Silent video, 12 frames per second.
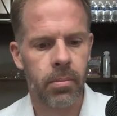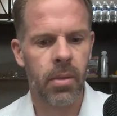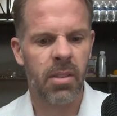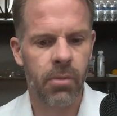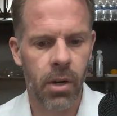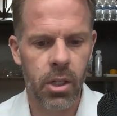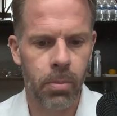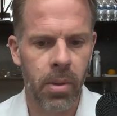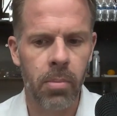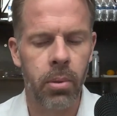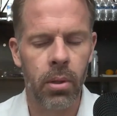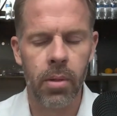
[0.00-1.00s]
fresh
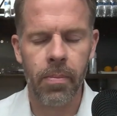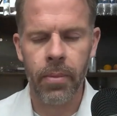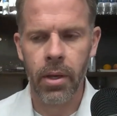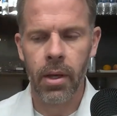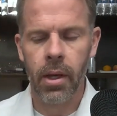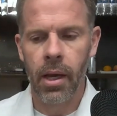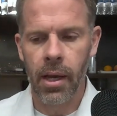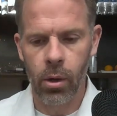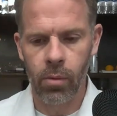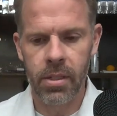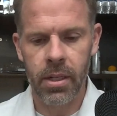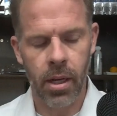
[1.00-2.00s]
pimple. And
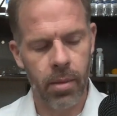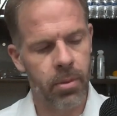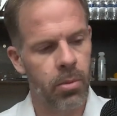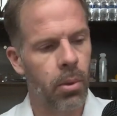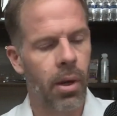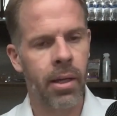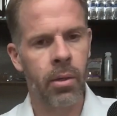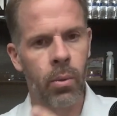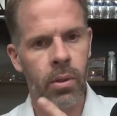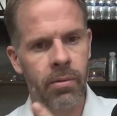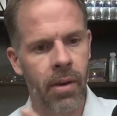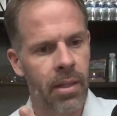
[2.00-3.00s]
over time, the body
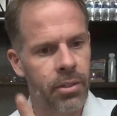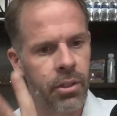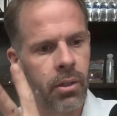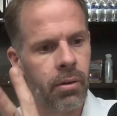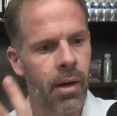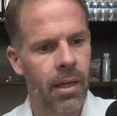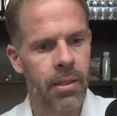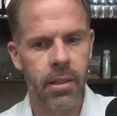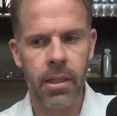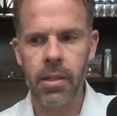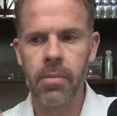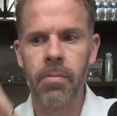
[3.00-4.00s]
will vascularize
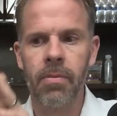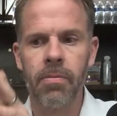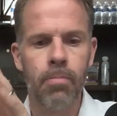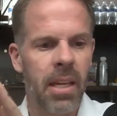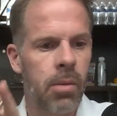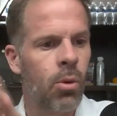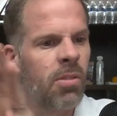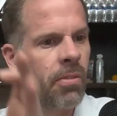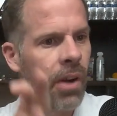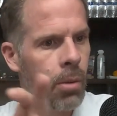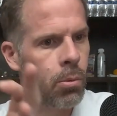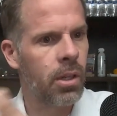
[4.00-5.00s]
it and make it more
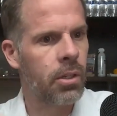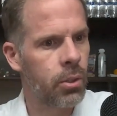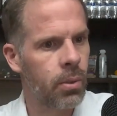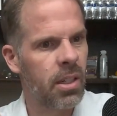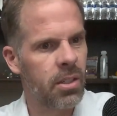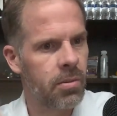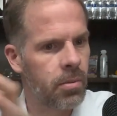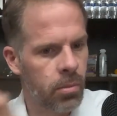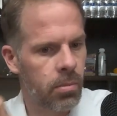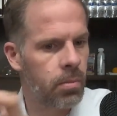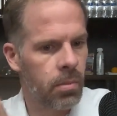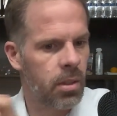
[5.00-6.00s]
fibrous, so it doesn't,
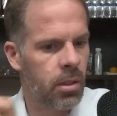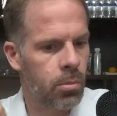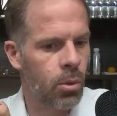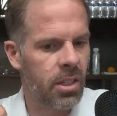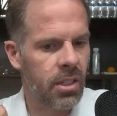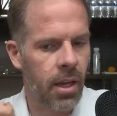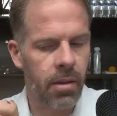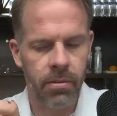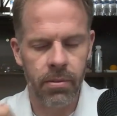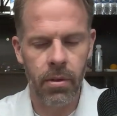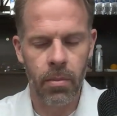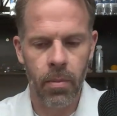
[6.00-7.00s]
a little more safe.
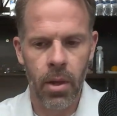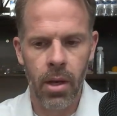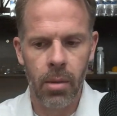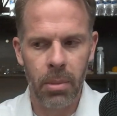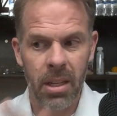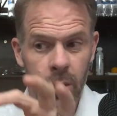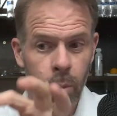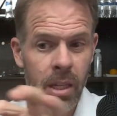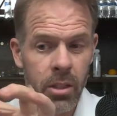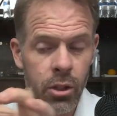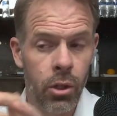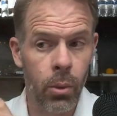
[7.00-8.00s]
Because when
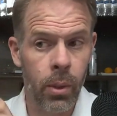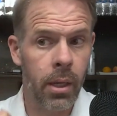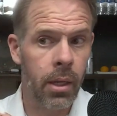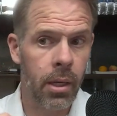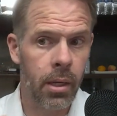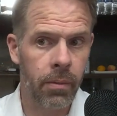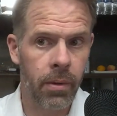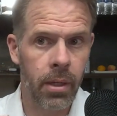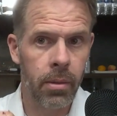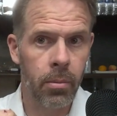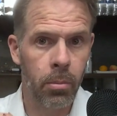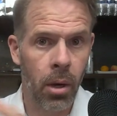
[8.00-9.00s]
it's gooey, if it
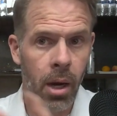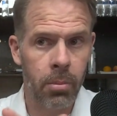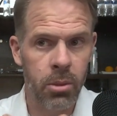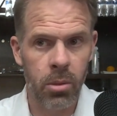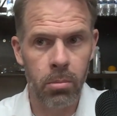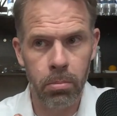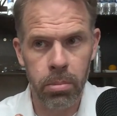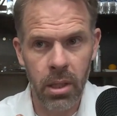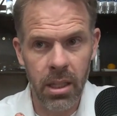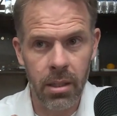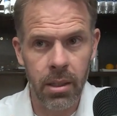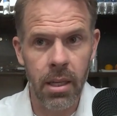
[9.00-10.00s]
pops or
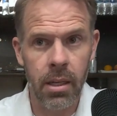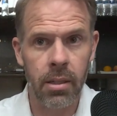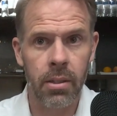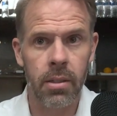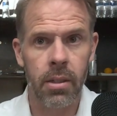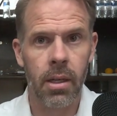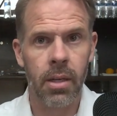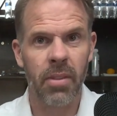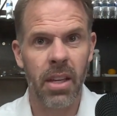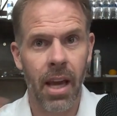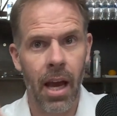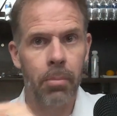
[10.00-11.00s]
leaks, the
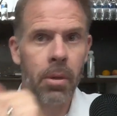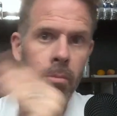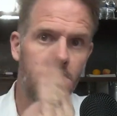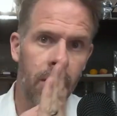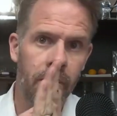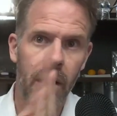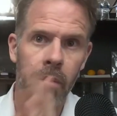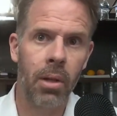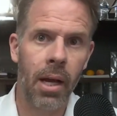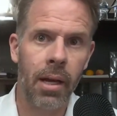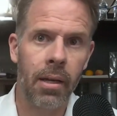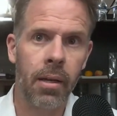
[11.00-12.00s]
cap comes off that
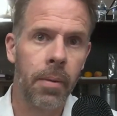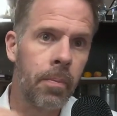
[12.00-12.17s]
plaque.